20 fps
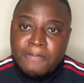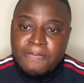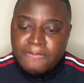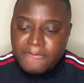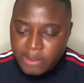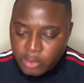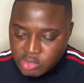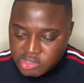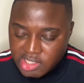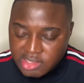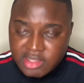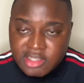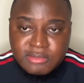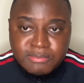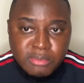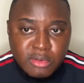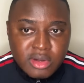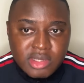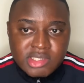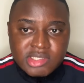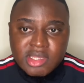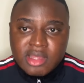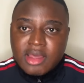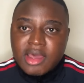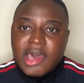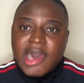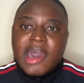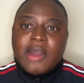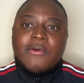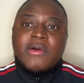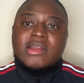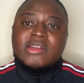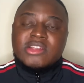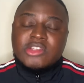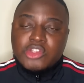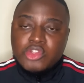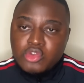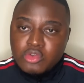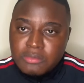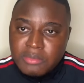Because at this point, I want a
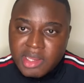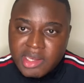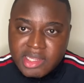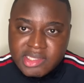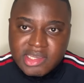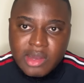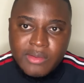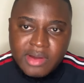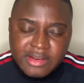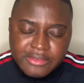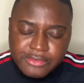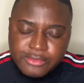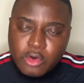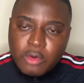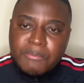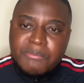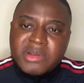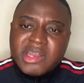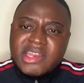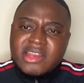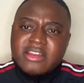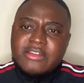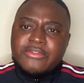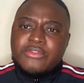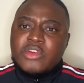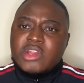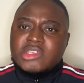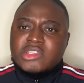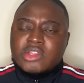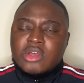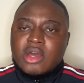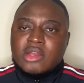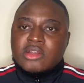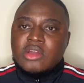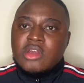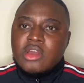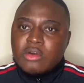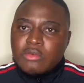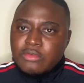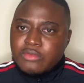new manager. I want a completely fresh start.
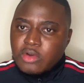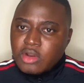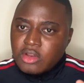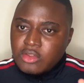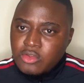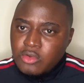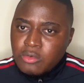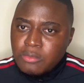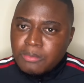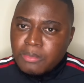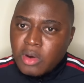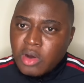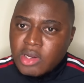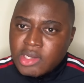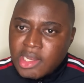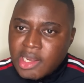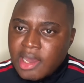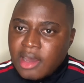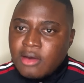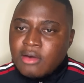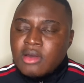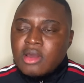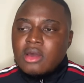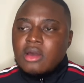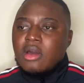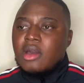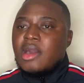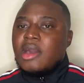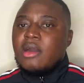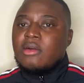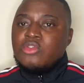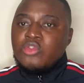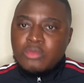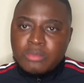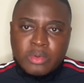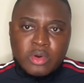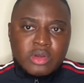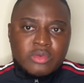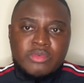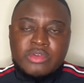We've got a new board now,
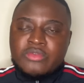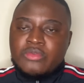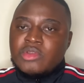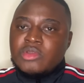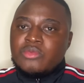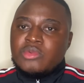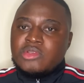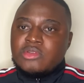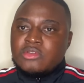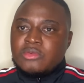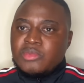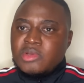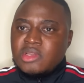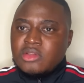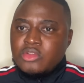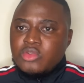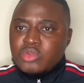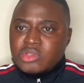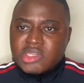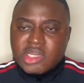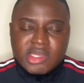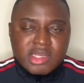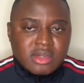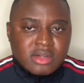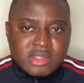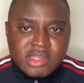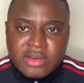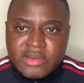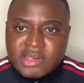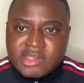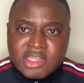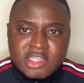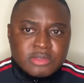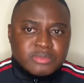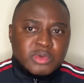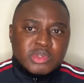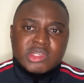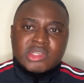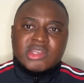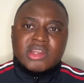which is bringing a new technical director,
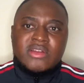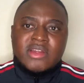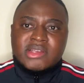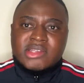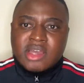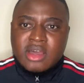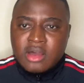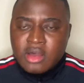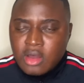sporting director.